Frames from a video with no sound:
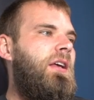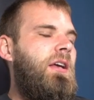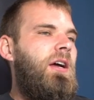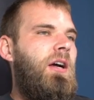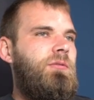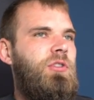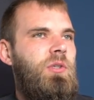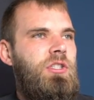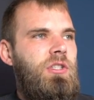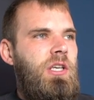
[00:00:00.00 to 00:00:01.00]
So
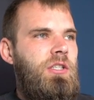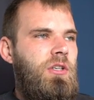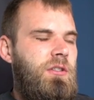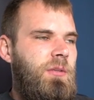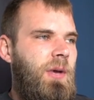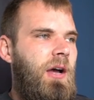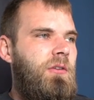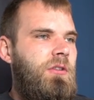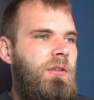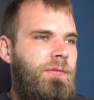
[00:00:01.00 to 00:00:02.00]
he talks
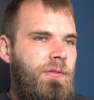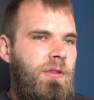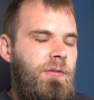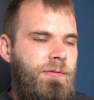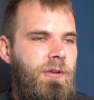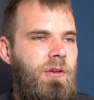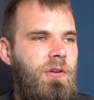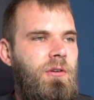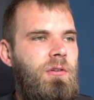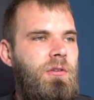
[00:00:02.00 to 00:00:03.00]
about the
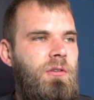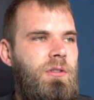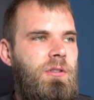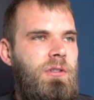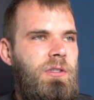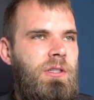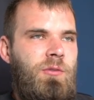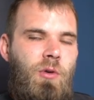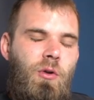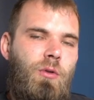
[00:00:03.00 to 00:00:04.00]
fear
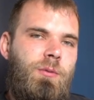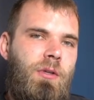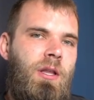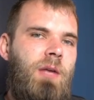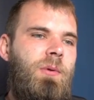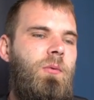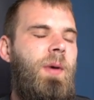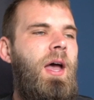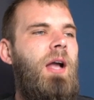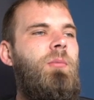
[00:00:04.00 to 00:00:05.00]
is what holds a lot of people
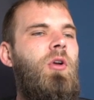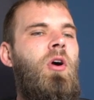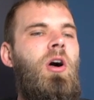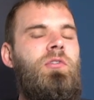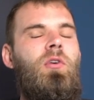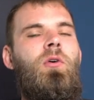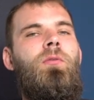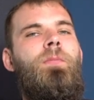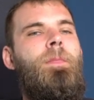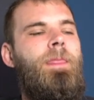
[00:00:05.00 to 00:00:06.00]
back, but
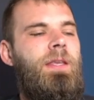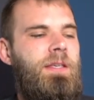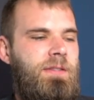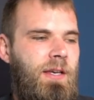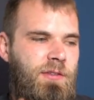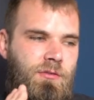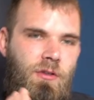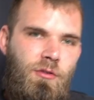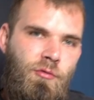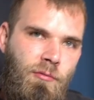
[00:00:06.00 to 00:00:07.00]
also he
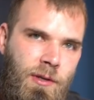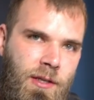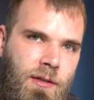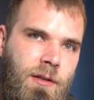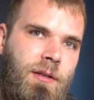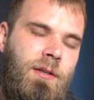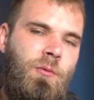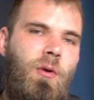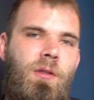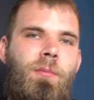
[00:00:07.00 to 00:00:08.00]
says greed
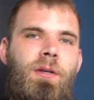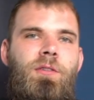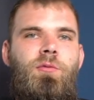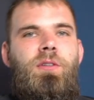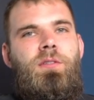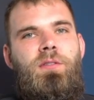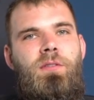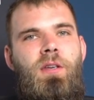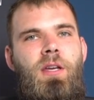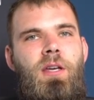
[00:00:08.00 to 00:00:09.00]
is one of the biggest
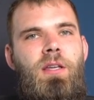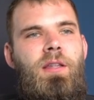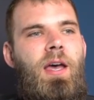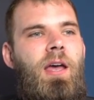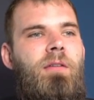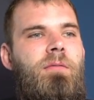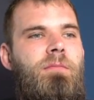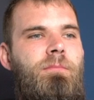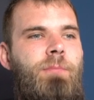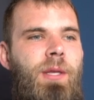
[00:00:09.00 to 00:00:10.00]
reasons that
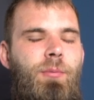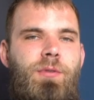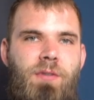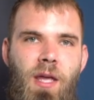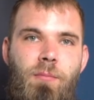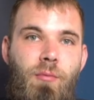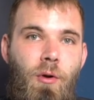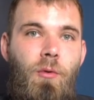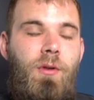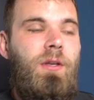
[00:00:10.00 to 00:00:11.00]
people stay
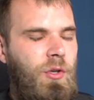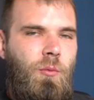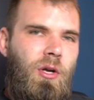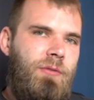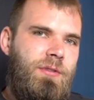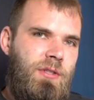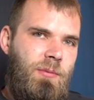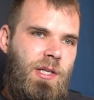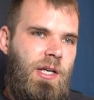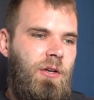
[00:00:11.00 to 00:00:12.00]
broke. When you're working for
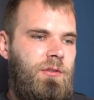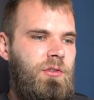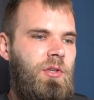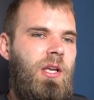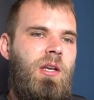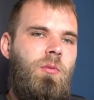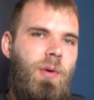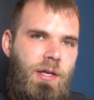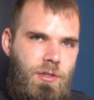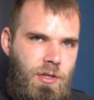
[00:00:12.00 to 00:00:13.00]
somebody else, you're getting a
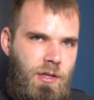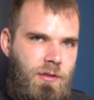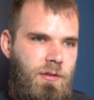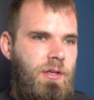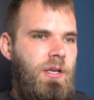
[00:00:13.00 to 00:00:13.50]
paycheck